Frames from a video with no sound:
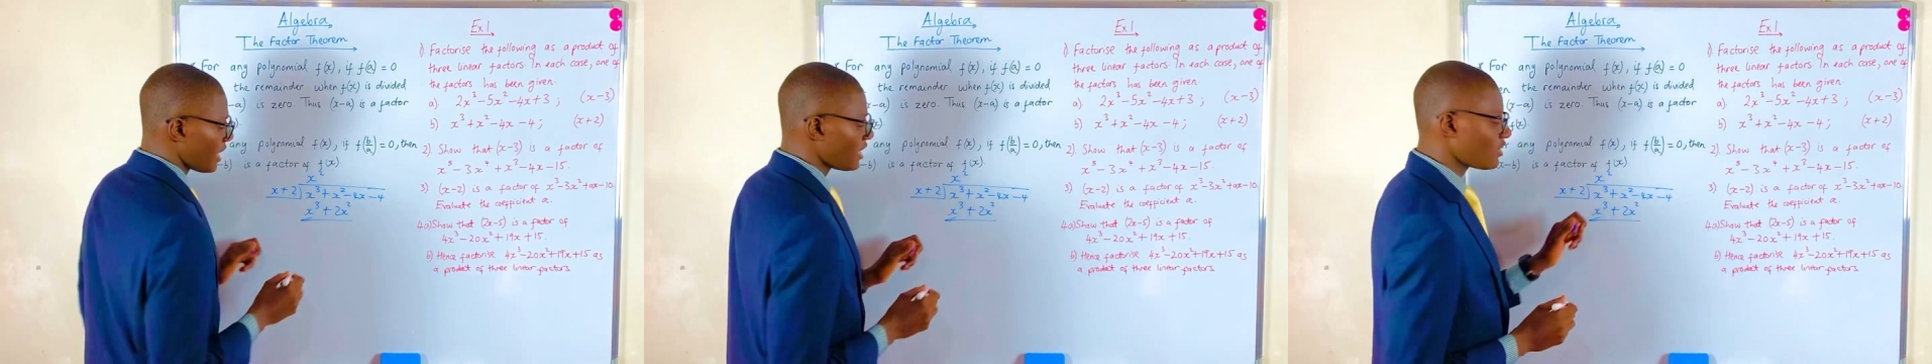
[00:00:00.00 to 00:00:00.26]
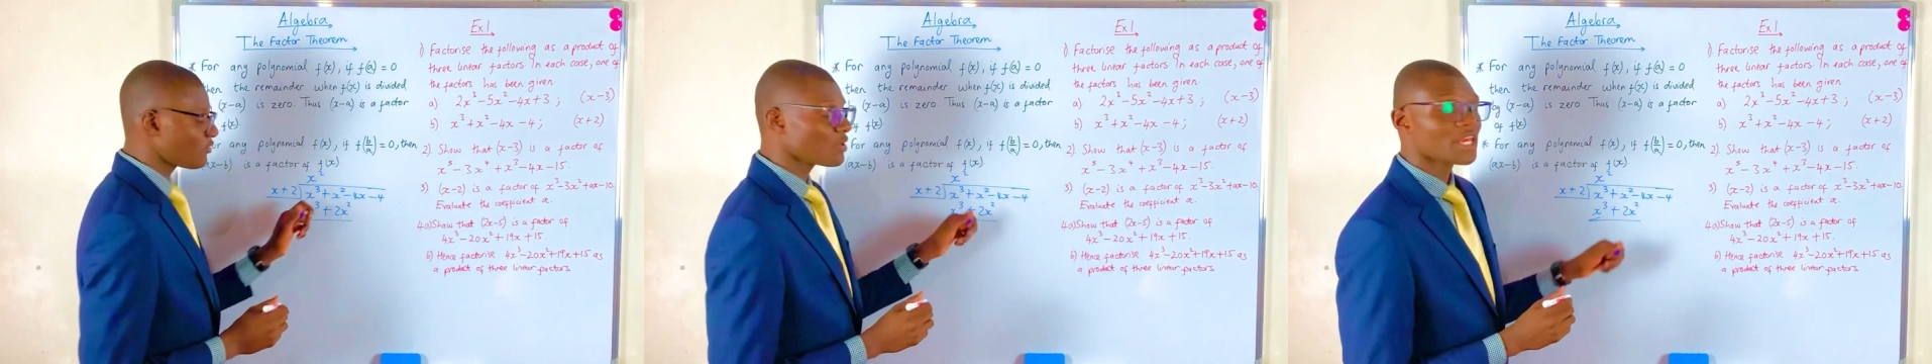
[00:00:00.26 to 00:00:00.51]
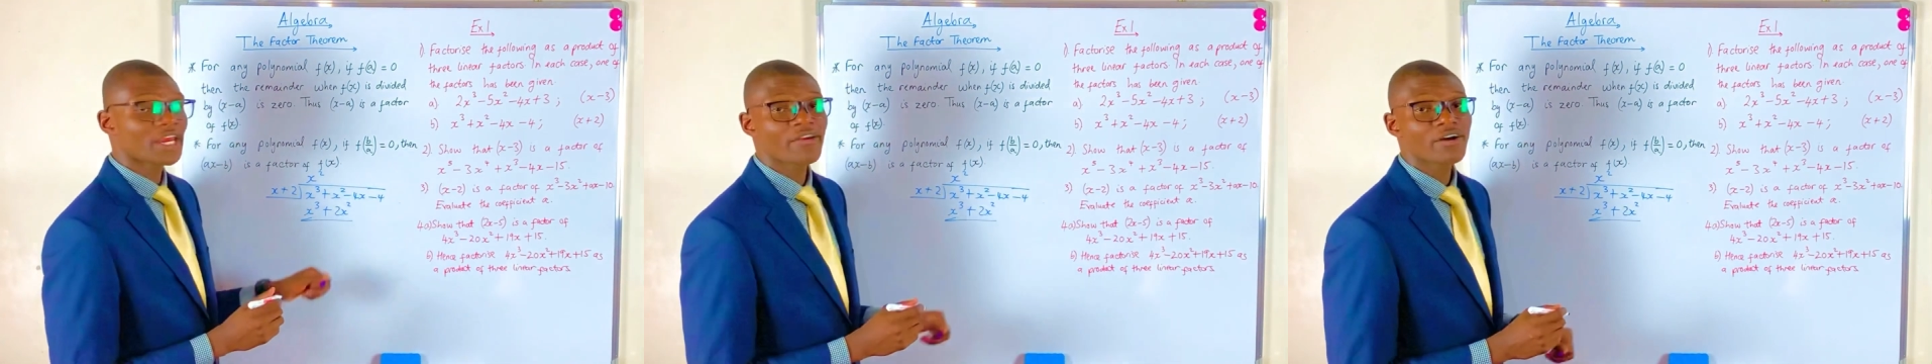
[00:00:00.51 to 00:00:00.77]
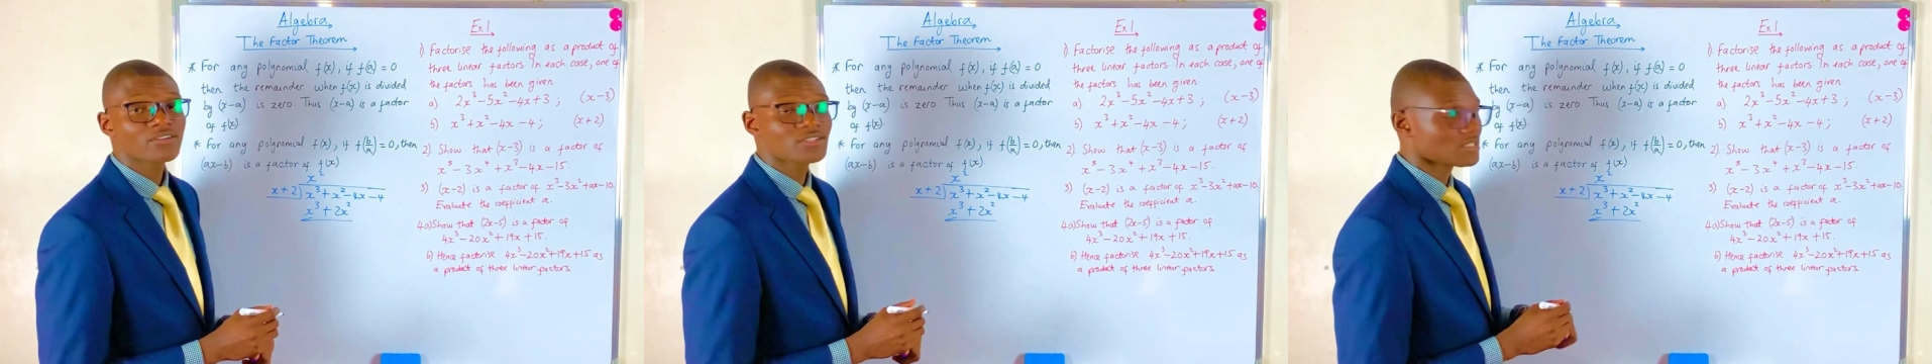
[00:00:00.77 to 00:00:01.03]
if we carry out
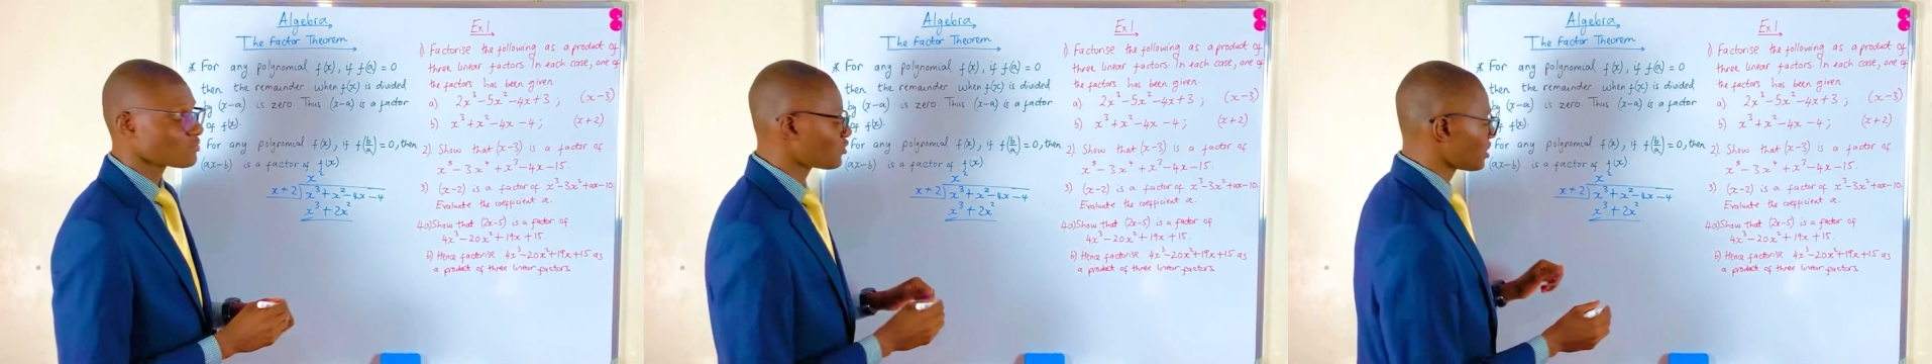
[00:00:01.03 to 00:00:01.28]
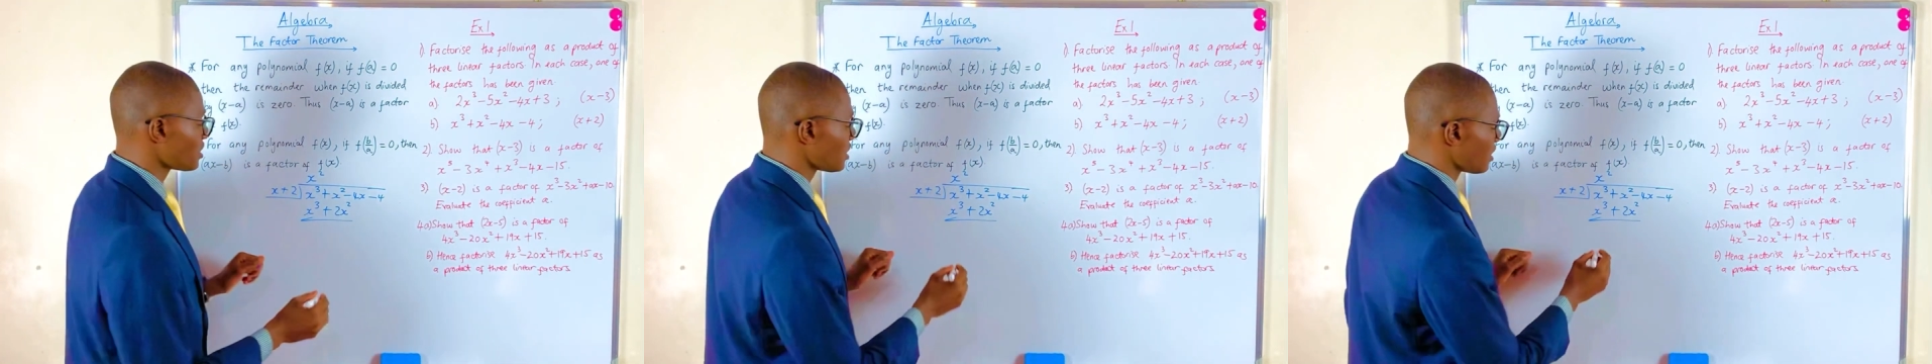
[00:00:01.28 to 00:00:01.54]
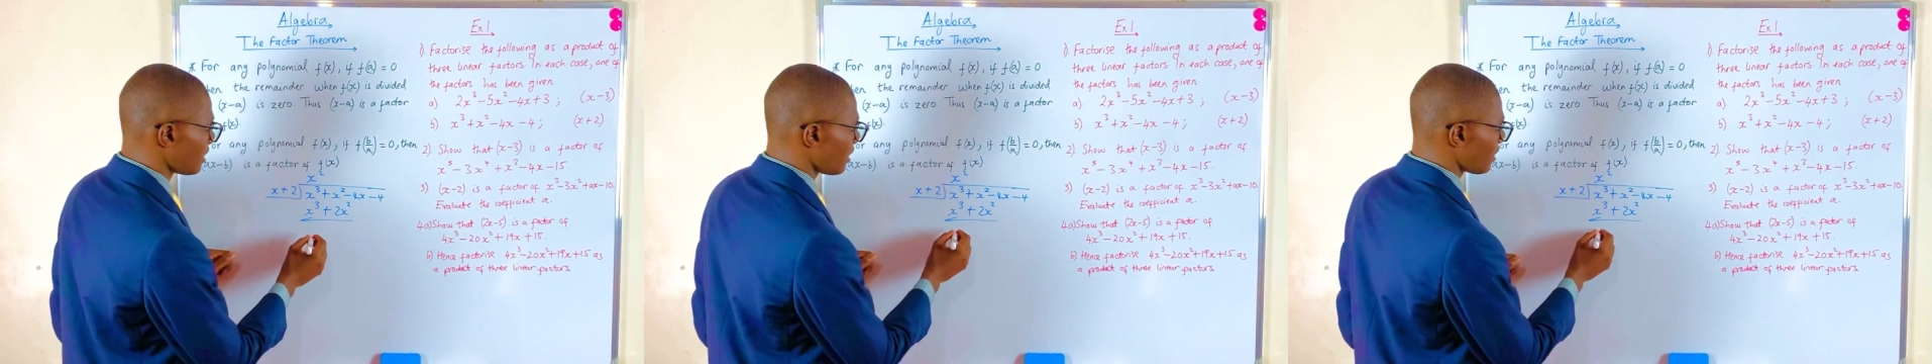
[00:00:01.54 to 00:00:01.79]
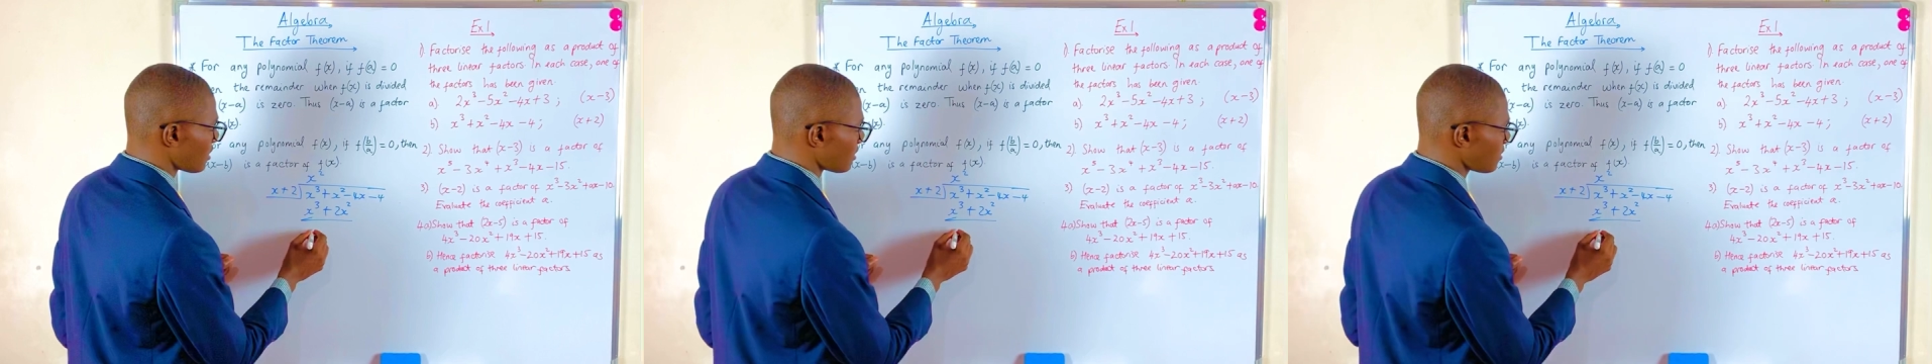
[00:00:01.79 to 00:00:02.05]
the subtraction
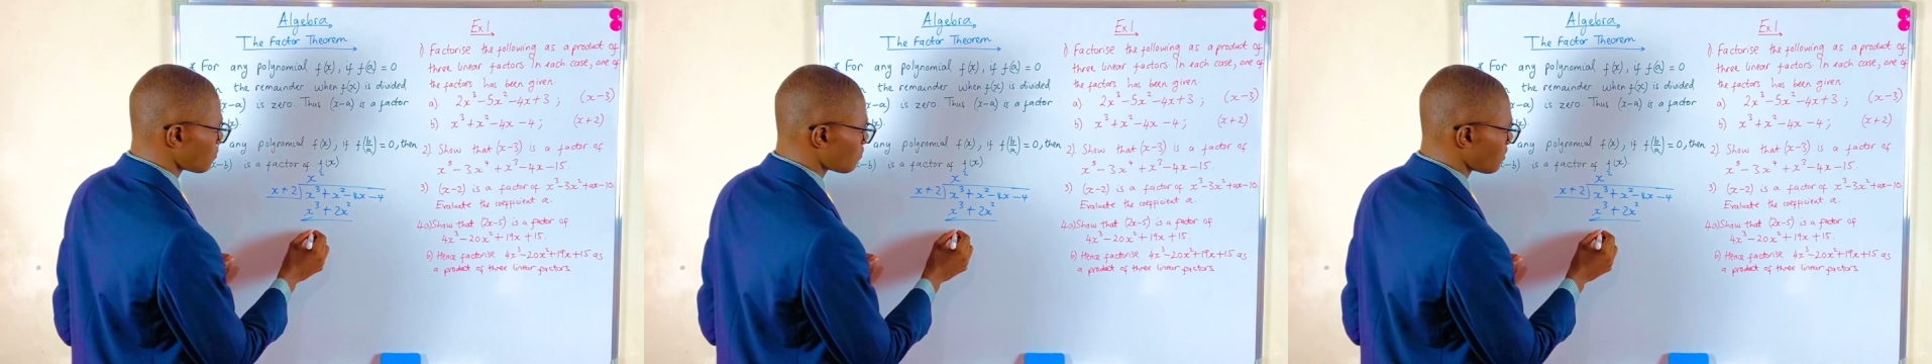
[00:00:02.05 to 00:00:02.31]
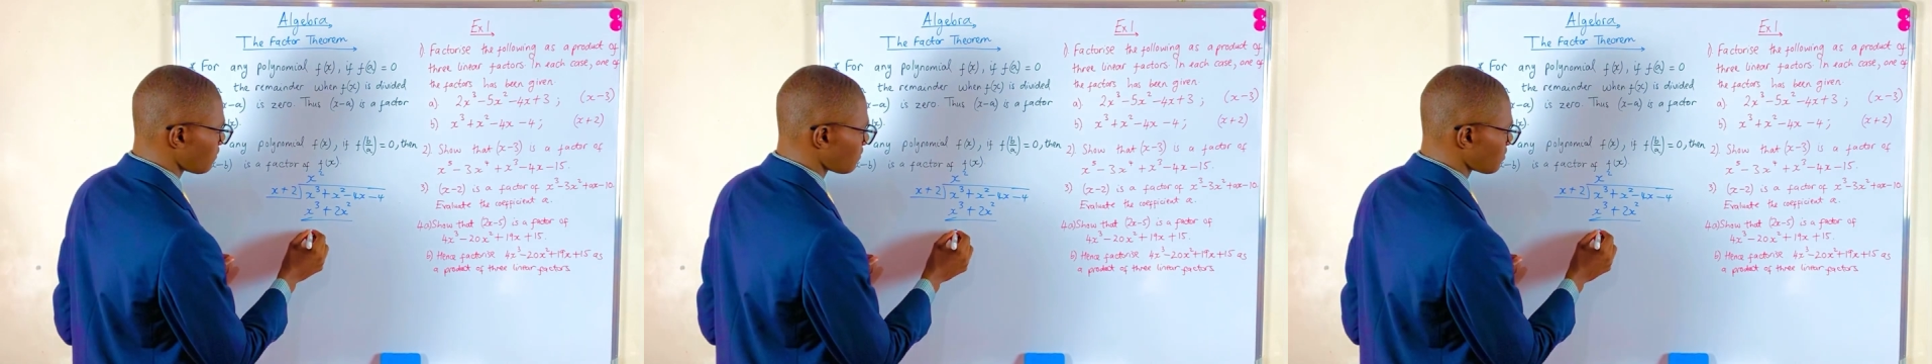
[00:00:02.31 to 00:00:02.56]
here, this will give us a